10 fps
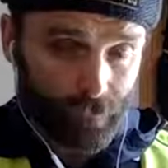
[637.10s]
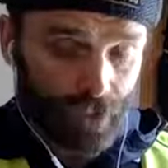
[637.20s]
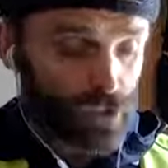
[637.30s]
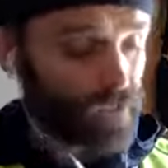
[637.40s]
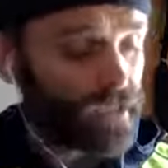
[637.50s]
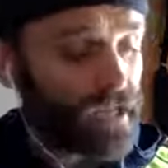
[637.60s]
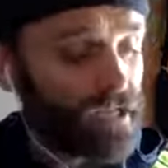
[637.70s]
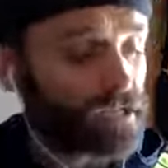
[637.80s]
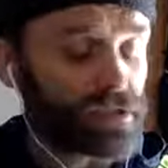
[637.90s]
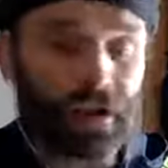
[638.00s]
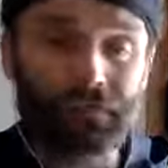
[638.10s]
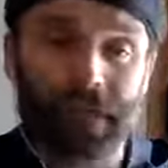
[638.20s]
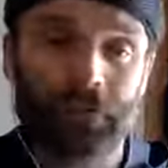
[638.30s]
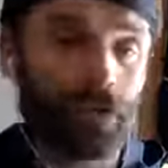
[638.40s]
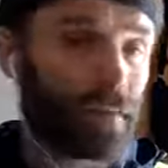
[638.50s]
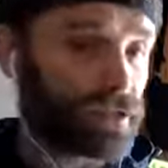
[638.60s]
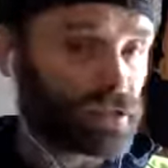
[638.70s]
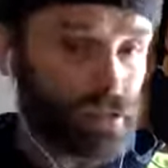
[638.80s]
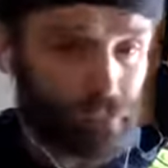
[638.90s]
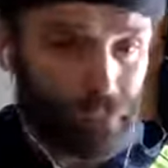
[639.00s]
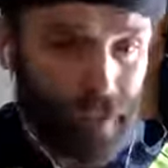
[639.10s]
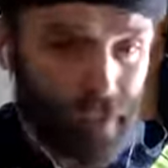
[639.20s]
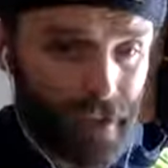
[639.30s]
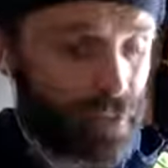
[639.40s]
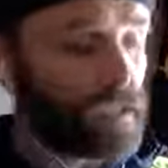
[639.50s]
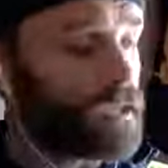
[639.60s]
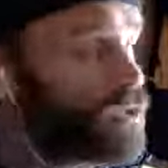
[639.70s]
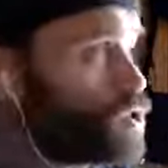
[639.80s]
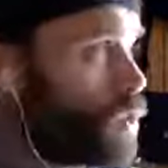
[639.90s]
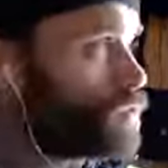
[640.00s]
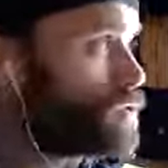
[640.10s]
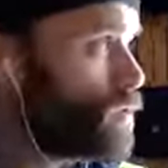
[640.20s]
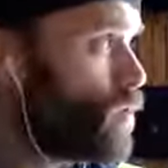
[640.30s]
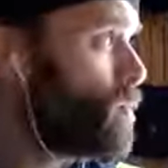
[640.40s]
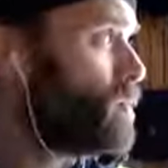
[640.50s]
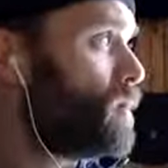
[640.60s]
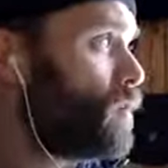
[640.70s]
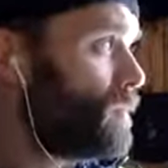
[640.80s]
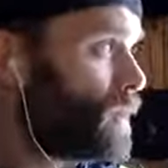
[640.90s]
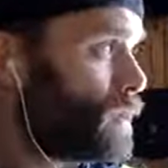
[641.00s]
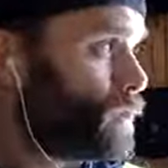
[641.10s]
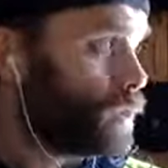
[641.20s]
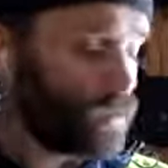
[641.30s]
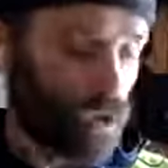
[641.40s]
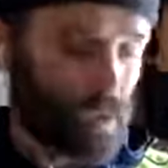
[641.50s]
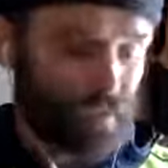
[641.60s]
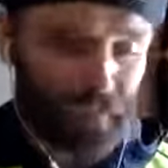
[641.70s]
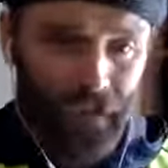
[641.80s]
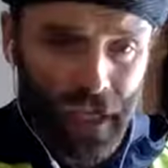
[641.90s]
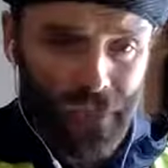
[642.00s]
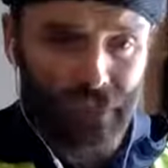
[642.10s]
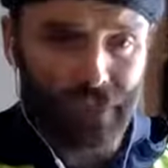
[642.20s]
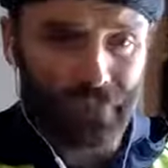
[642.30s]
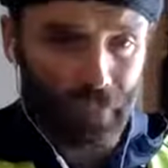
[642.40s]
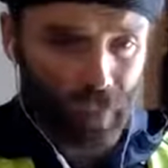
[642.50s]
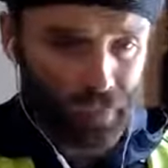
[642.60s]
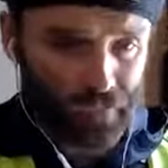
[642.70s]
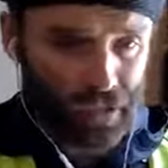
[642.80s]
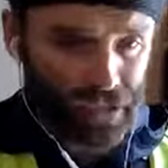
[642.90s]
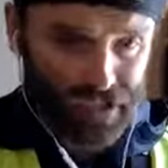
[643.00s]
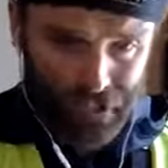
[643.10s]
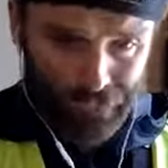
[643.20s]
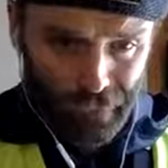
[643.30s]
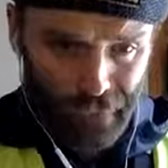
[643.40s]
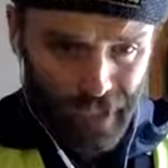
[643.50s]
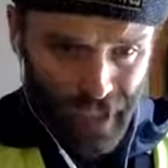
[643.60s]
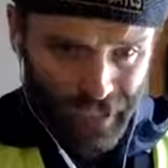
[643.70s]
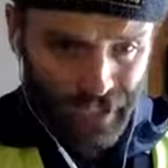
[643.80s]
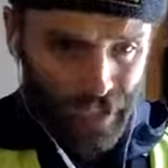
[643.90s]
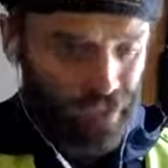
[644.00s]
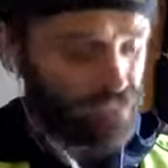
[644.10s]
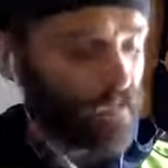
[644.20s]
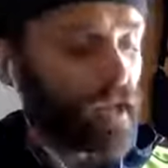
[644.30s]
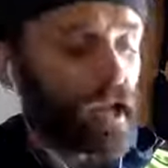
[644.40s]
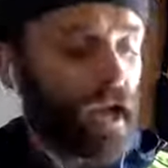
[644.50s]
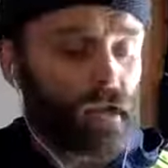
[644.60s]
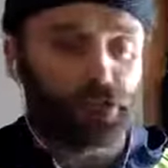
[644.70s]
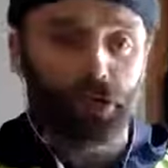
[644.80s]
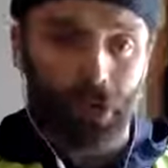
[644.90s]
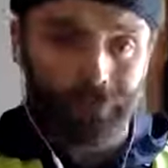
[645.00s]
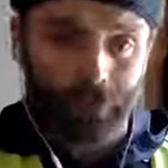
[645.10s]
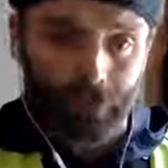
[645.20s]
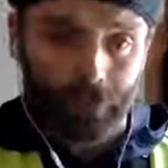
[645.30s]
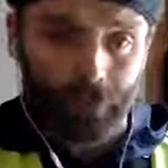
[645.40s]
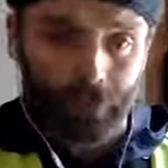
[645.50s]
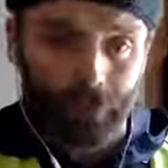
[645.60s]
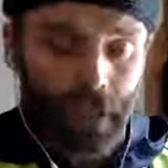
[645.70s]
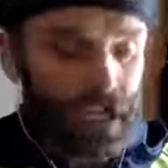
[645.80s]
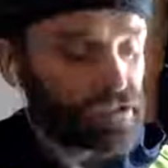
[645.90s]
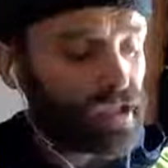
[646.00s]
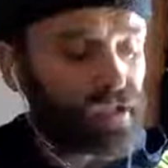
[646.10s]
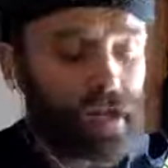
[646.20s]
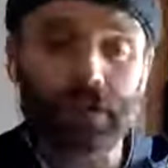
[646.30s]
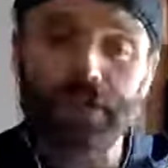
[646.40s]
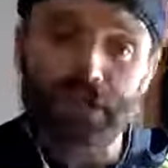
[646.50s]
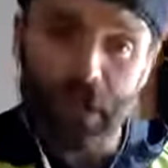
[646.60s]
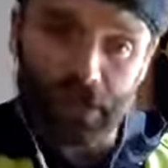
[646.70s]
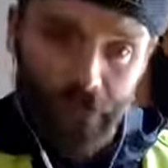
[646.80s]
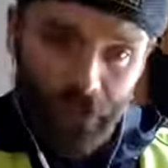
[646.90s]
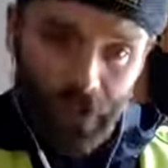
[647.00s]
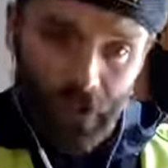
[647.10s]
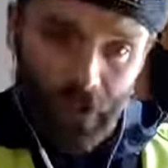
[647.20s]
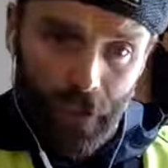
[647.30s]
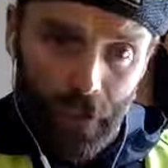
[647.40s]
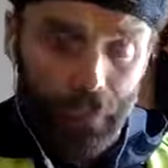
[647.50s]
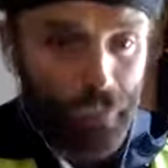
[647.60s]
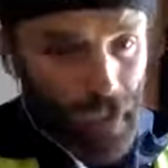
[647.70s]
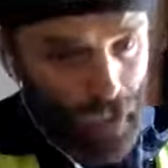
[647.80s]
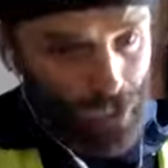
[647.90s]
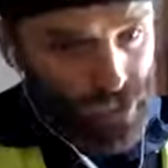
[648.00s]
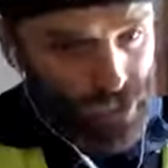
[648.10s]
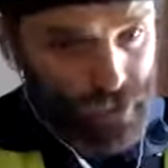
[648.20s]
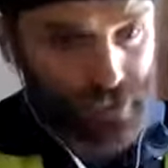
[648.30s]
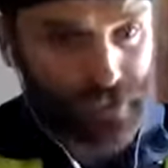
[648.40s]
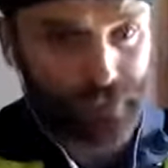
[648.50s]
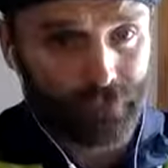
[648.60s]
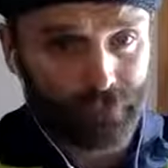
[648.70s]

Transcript: So he laid his life down, no man took it from him. He chose to come and become a little lower than the angels, live a perfectly sinless life, and come and lay down his life for our sins.